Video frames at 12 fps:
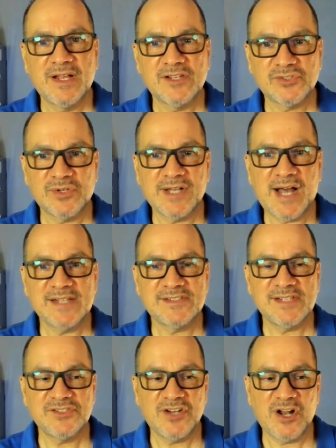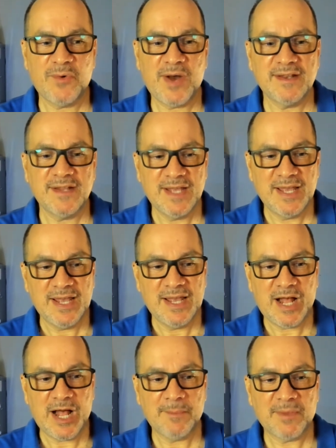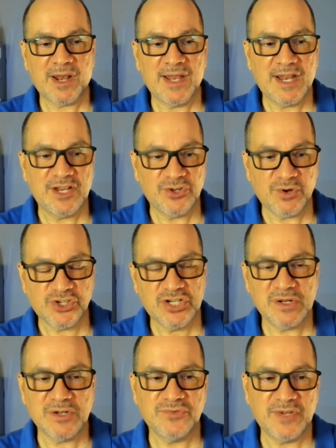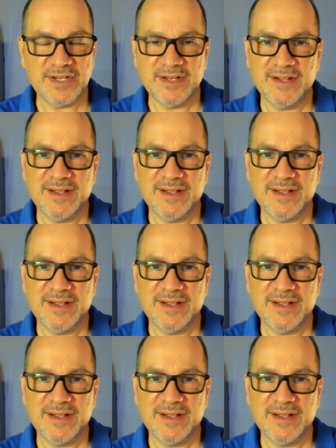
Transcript: So God says, you know what? I'm going to let your children